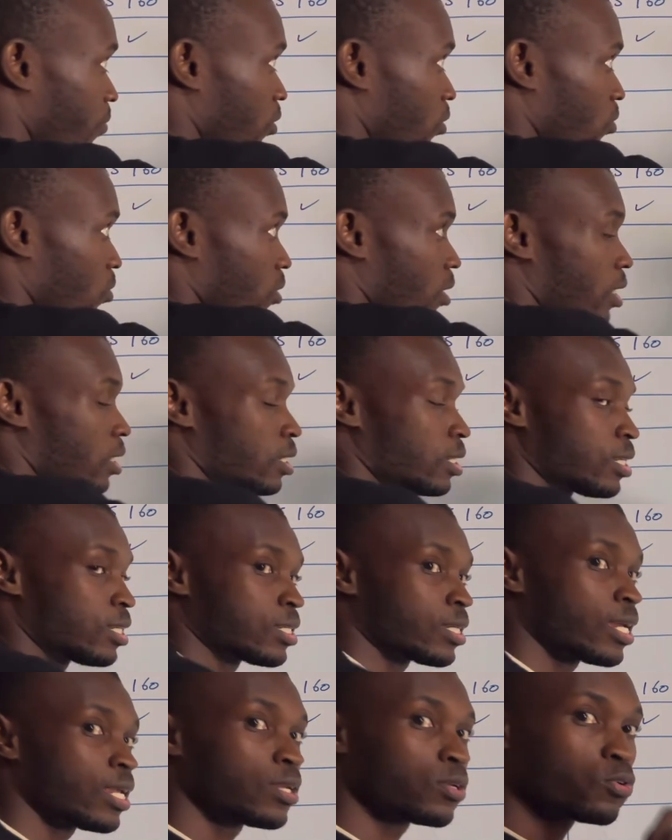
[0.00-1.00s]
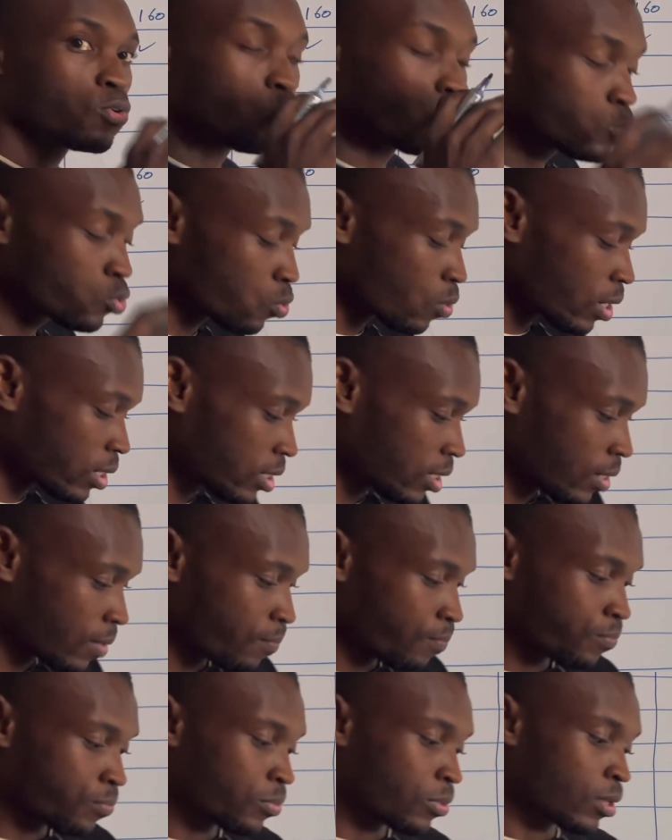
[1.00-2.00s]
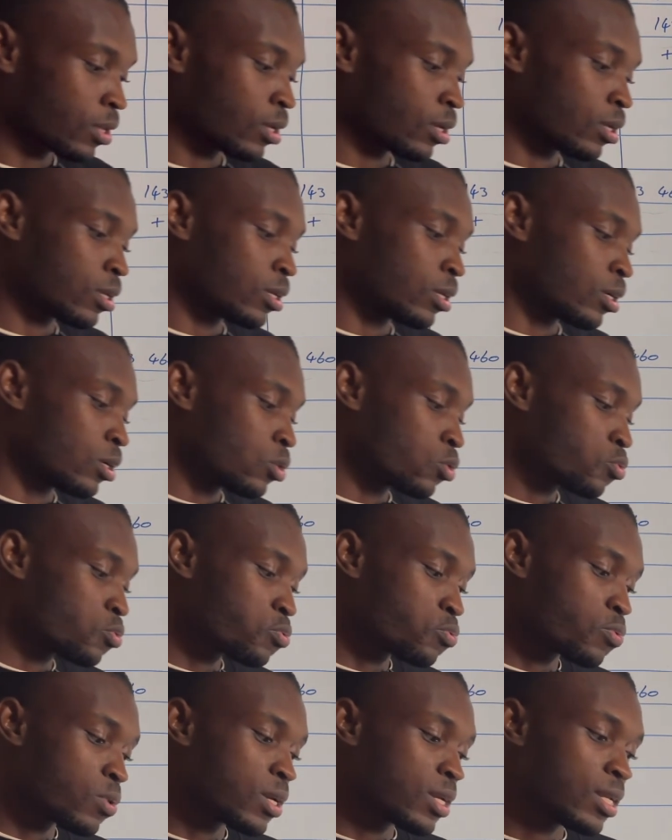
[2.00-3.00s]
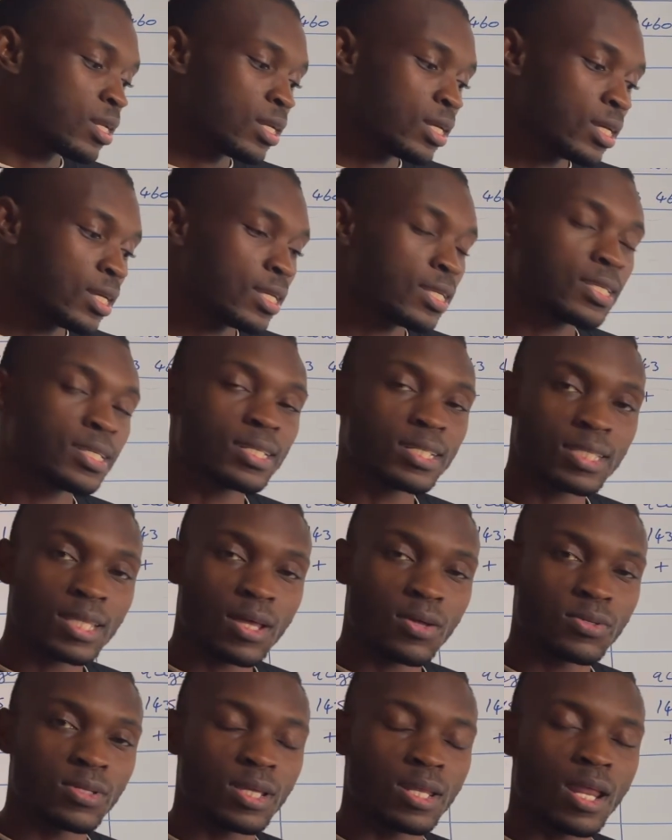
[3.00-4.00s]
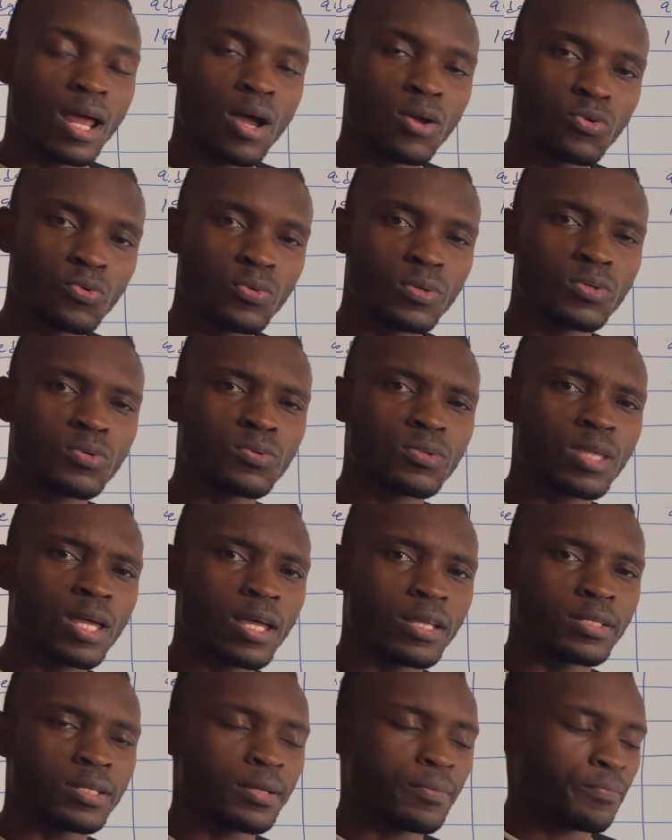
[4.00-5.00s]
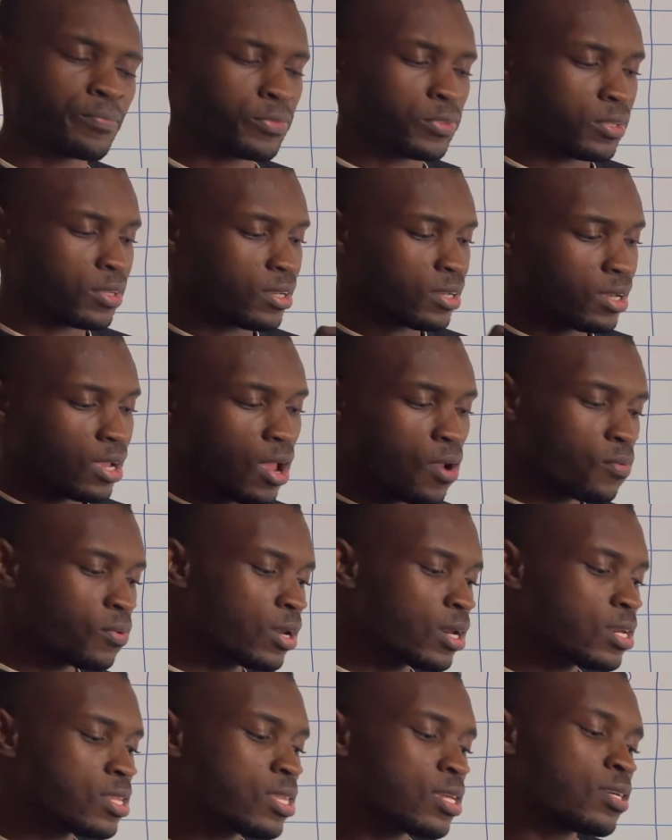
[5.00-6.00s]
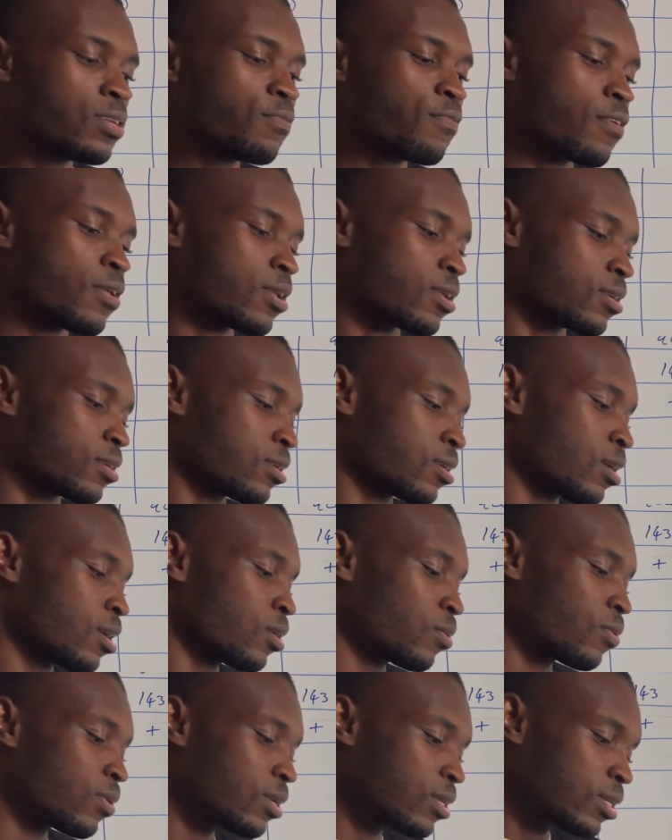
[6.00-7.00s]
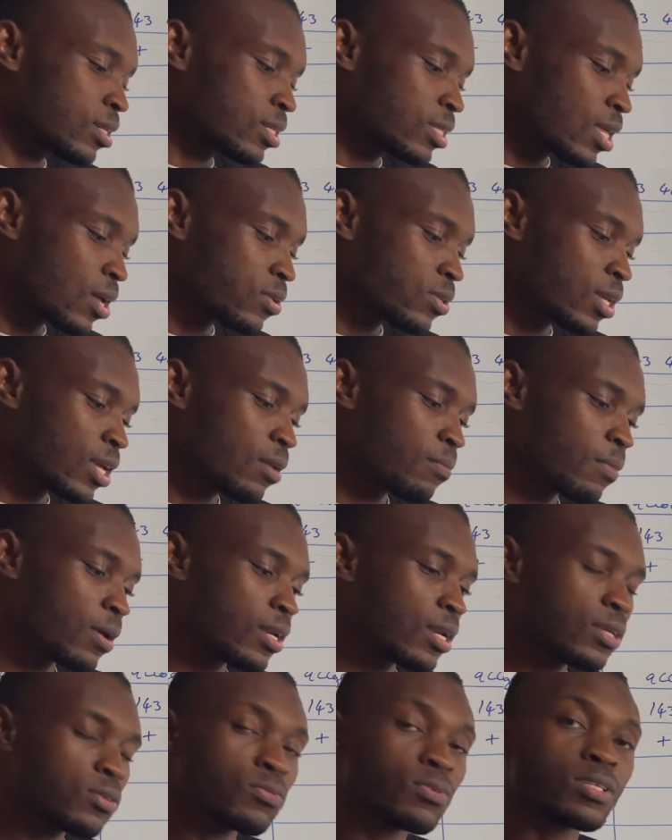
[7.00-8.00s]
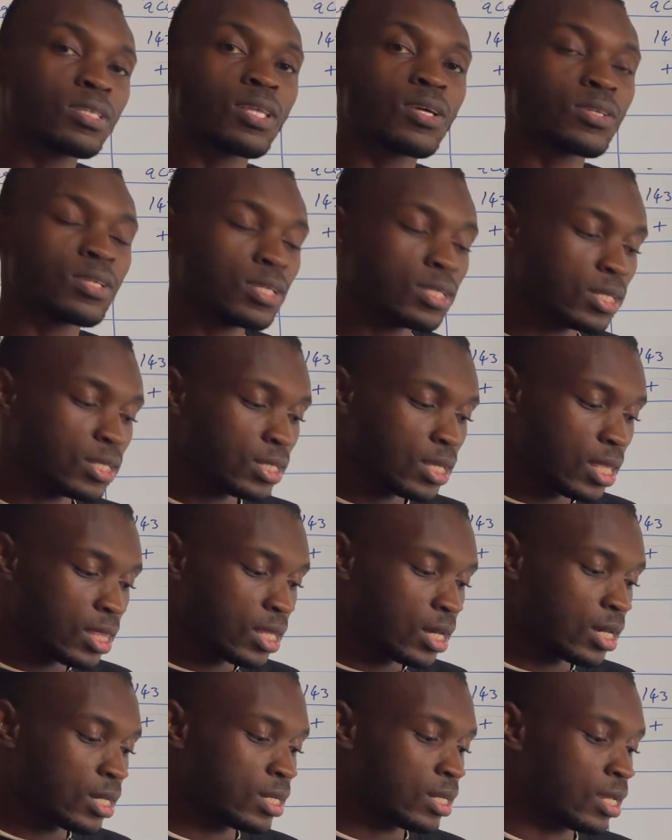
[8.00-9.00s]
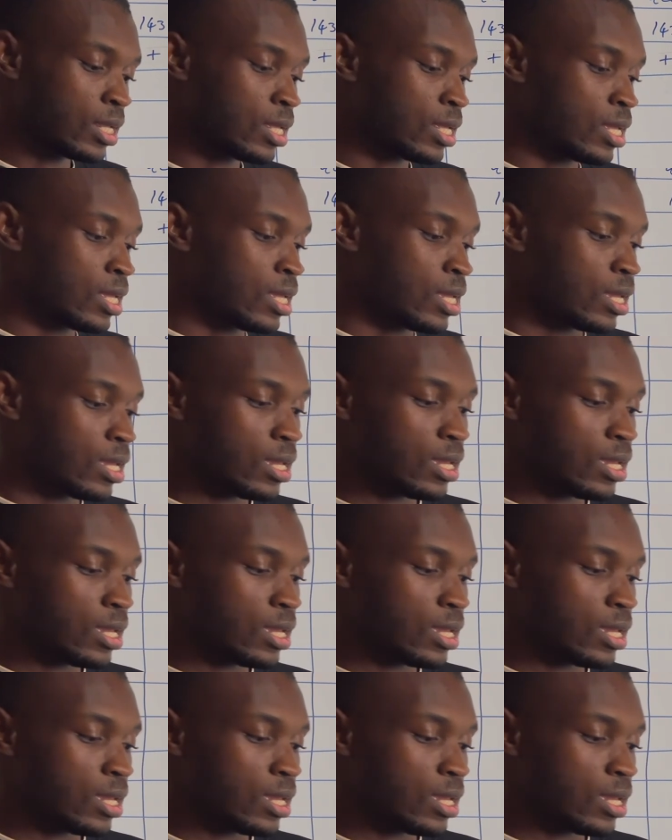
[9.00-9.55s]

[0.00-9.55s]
so that it can go to what to 26,000 how do we do that calculate the different 26,000 minus 20,600 uh,